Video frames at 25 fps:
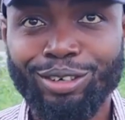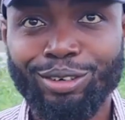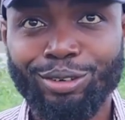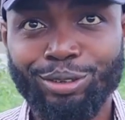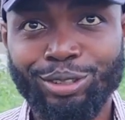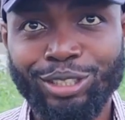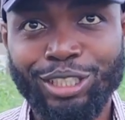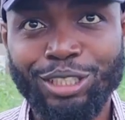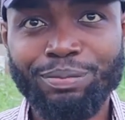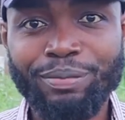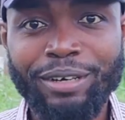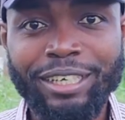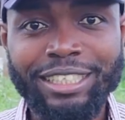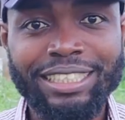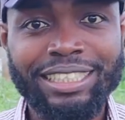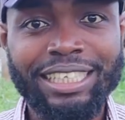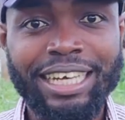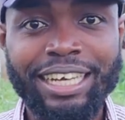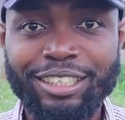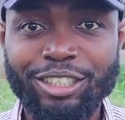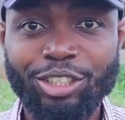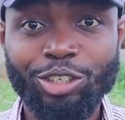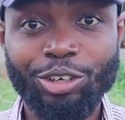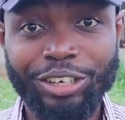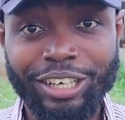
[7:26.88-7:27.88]
Which makes
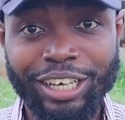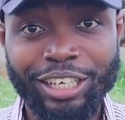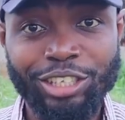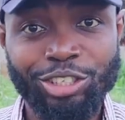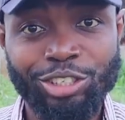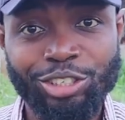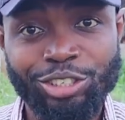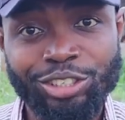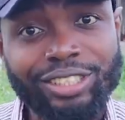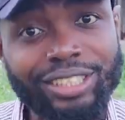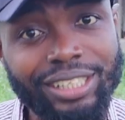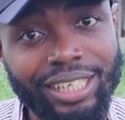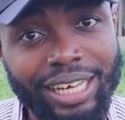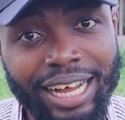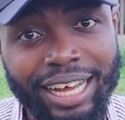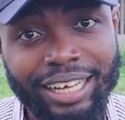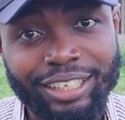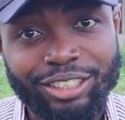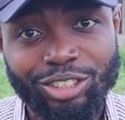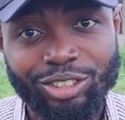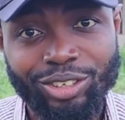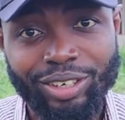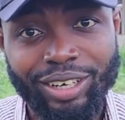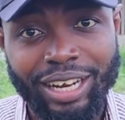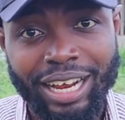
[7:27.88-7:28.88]
sense. You can
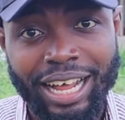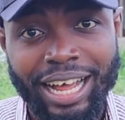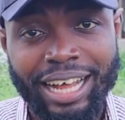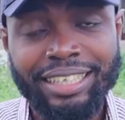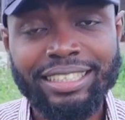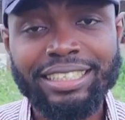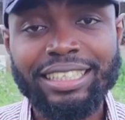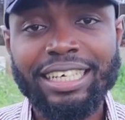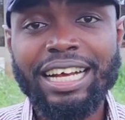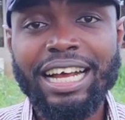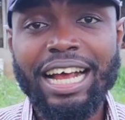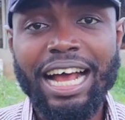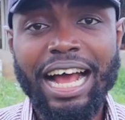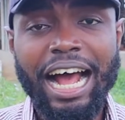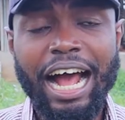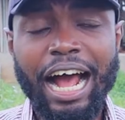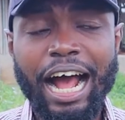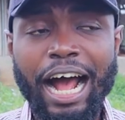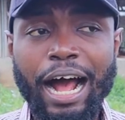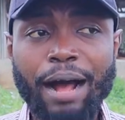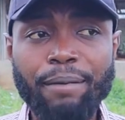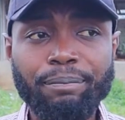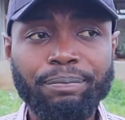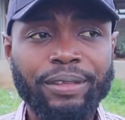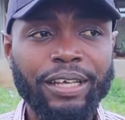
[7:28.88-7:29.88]
utilize your land.
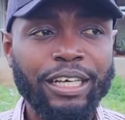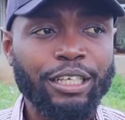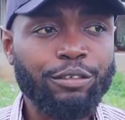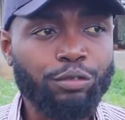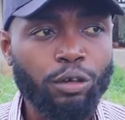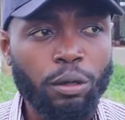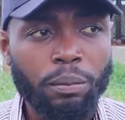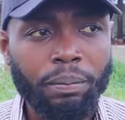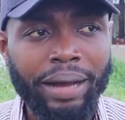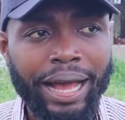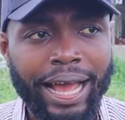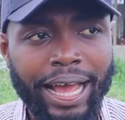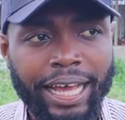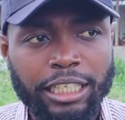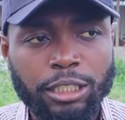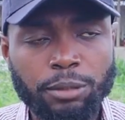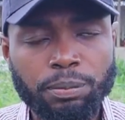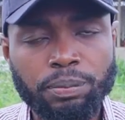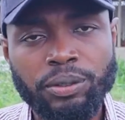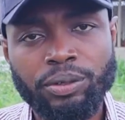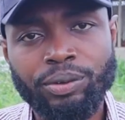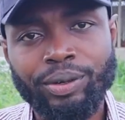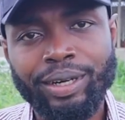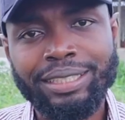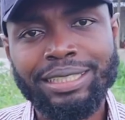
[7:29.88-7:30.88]
Just from my
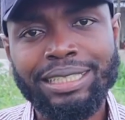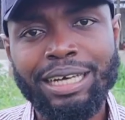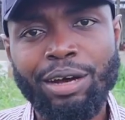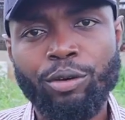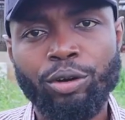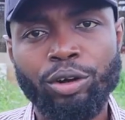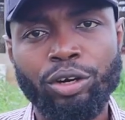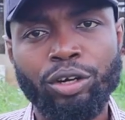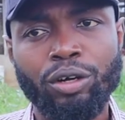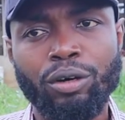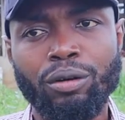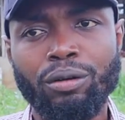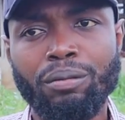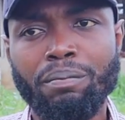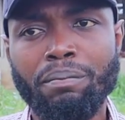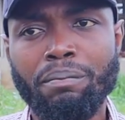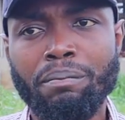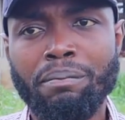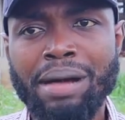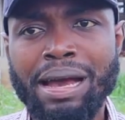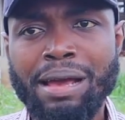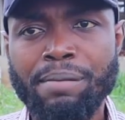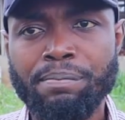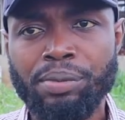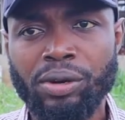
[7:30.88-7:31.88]
experience,
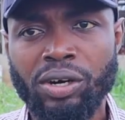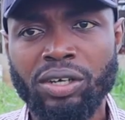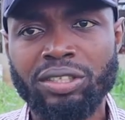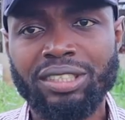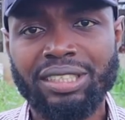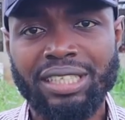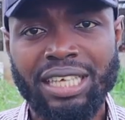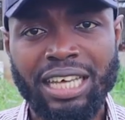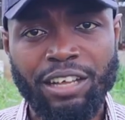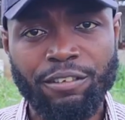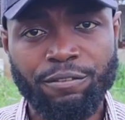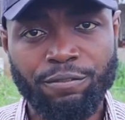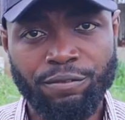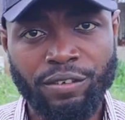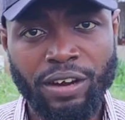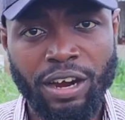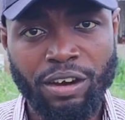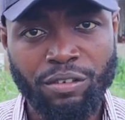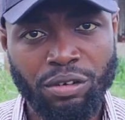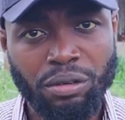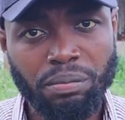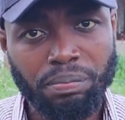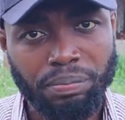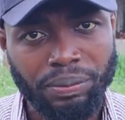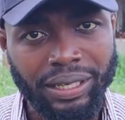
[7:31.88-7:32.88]
my birds get
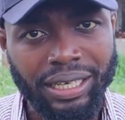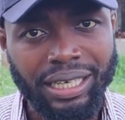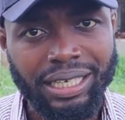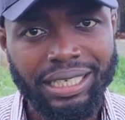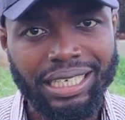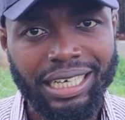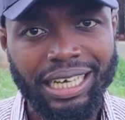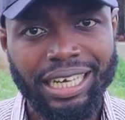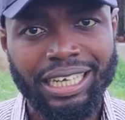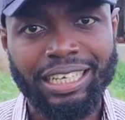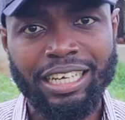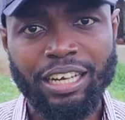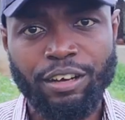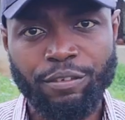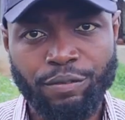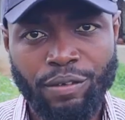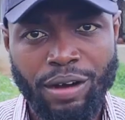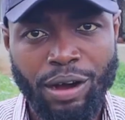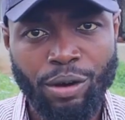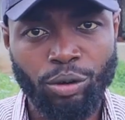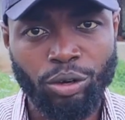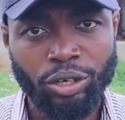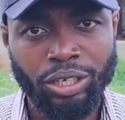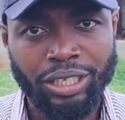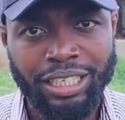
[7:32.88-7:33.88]
very big, and
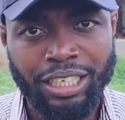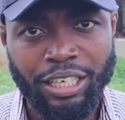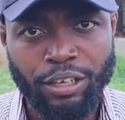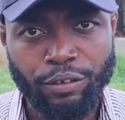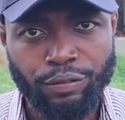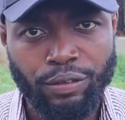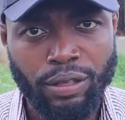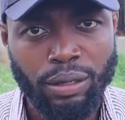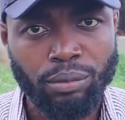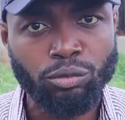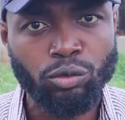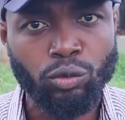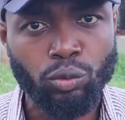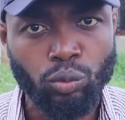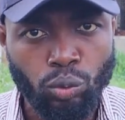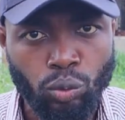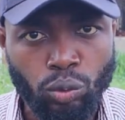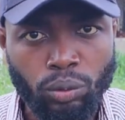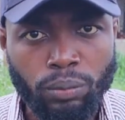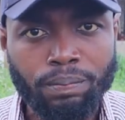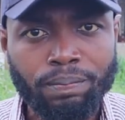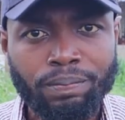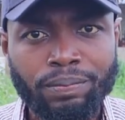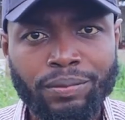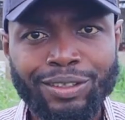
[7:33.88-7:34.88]
therefore I want to give them
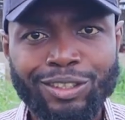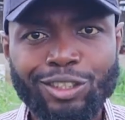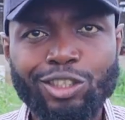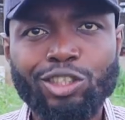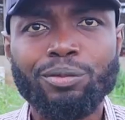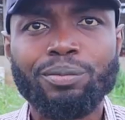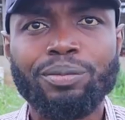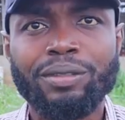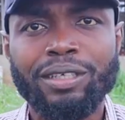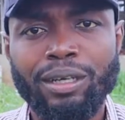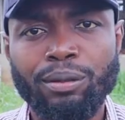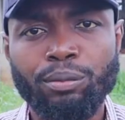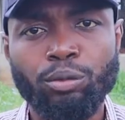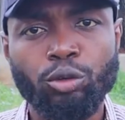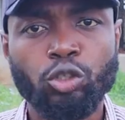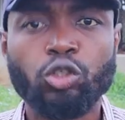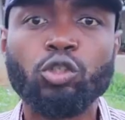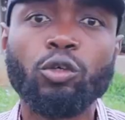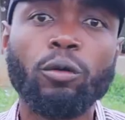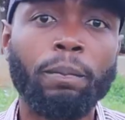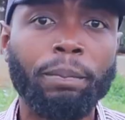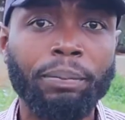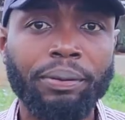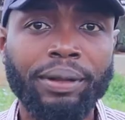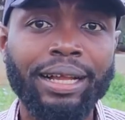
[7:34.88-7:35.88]
room to be able
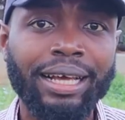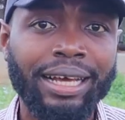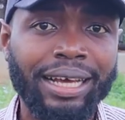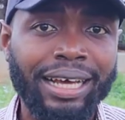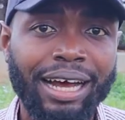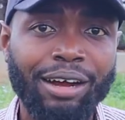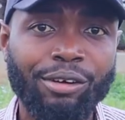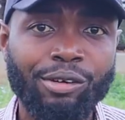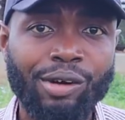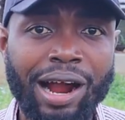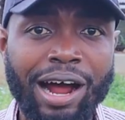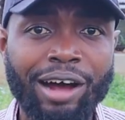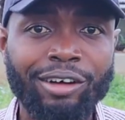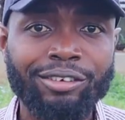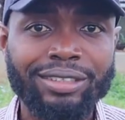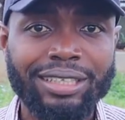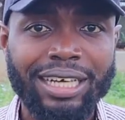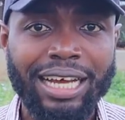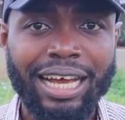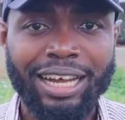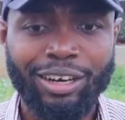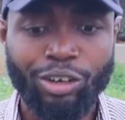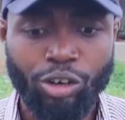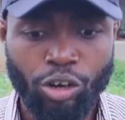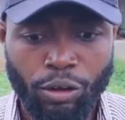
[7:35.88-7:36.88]
to play around
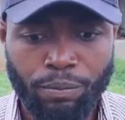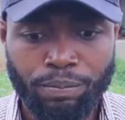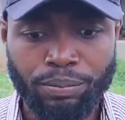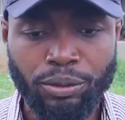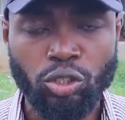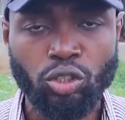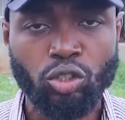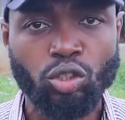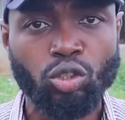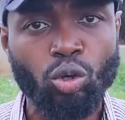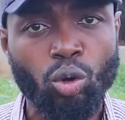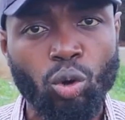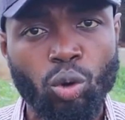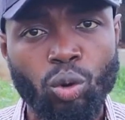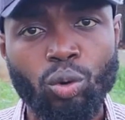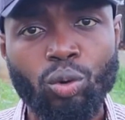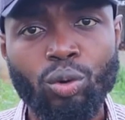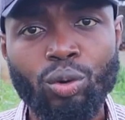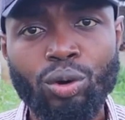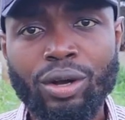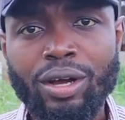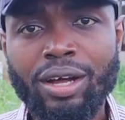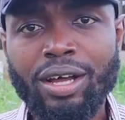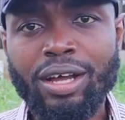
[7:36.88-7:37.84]
and not be so,